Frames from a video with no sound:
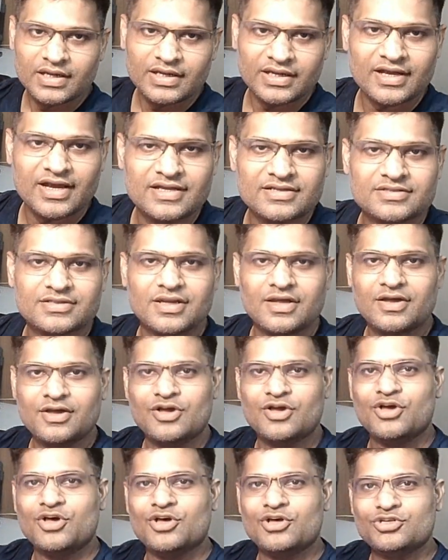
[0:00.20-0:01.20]
Hey guys,
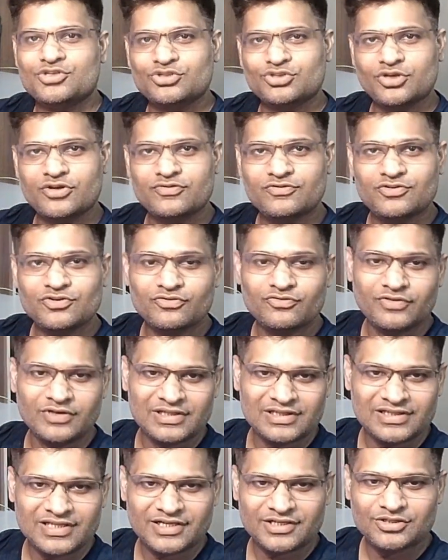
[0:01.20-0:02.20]
so if you
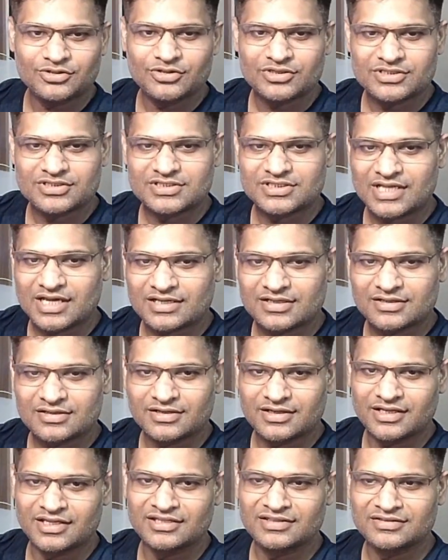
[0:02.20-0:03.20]
feel that you're stuck
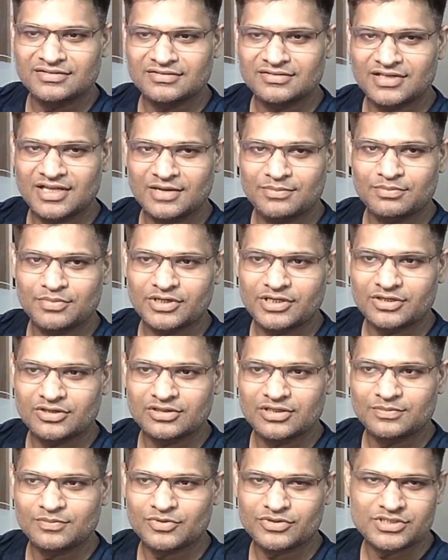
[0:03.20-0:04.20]
in a
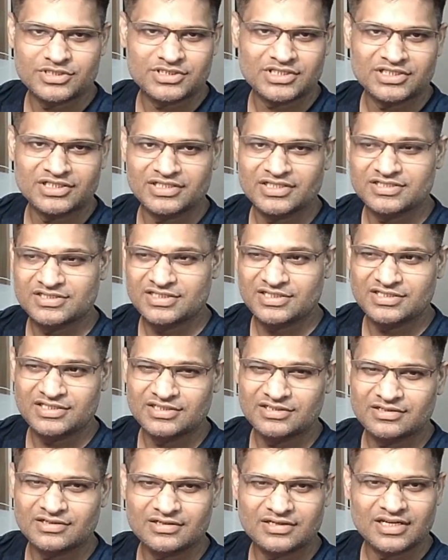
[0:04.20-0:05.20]
particular position in a
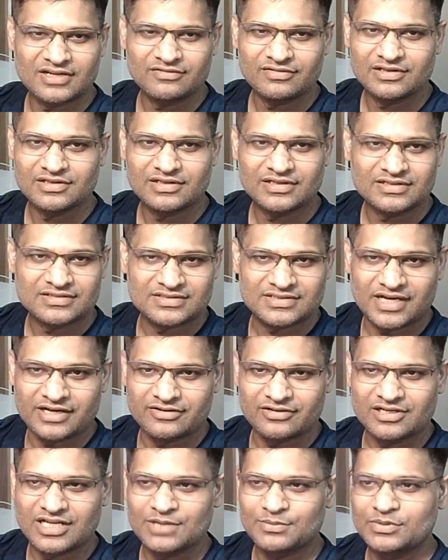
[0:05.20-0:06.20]
senior level site
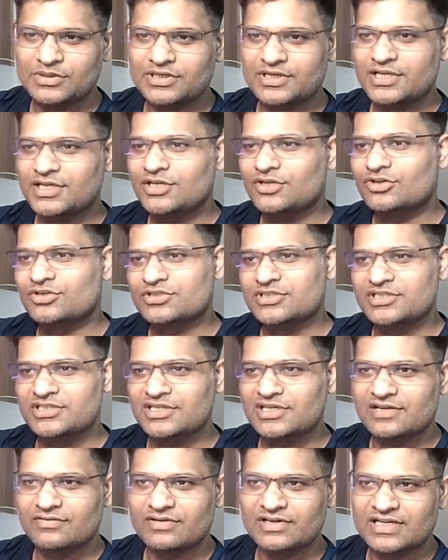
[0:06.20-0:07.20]
reliability or senior
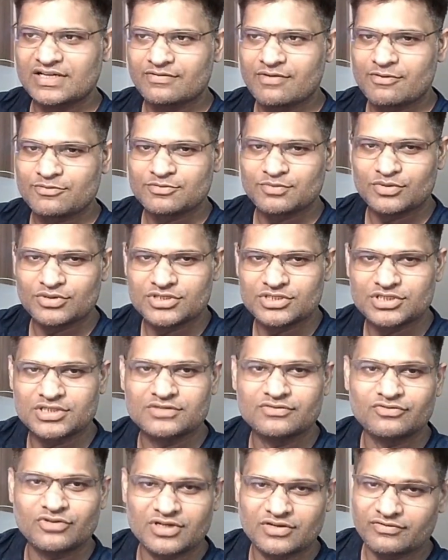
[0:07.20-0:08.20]
level DevOps
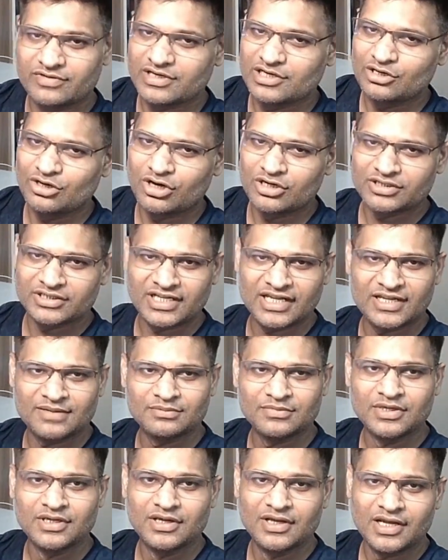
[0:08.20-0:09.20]
position for a very long time
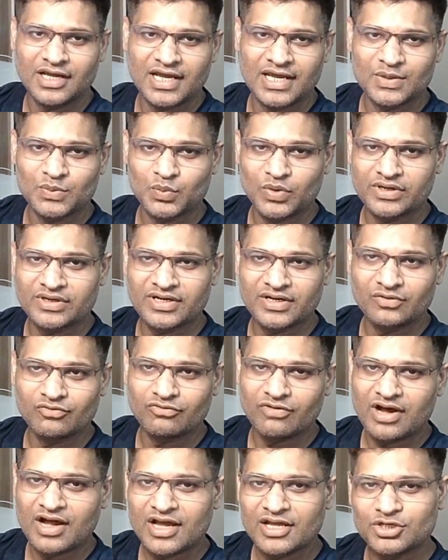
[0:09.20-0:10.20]
and wondering
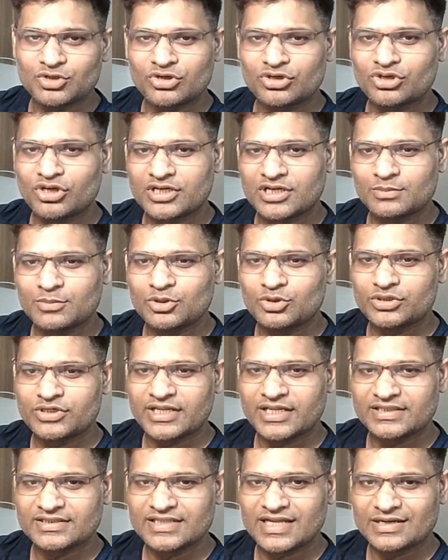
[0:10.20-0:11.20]
why you are not able to
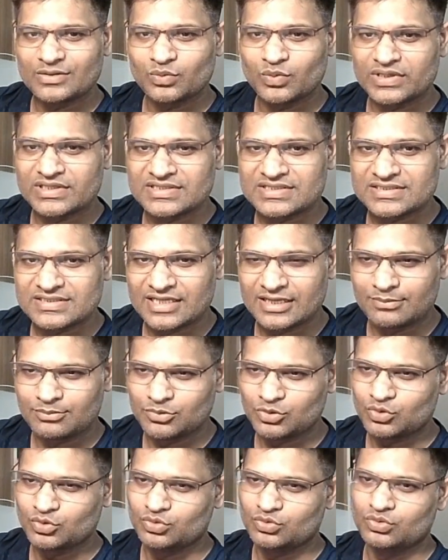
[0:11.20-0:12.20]
take that one step
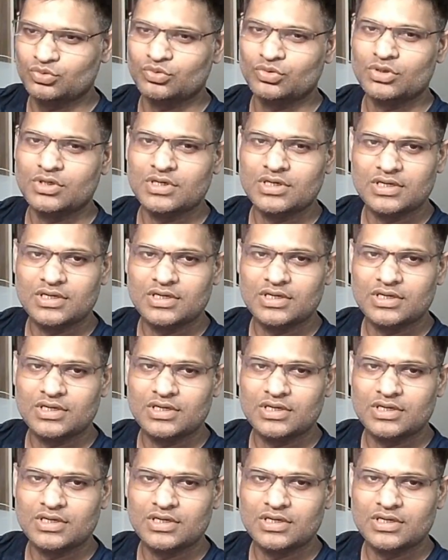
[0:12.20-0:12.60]
to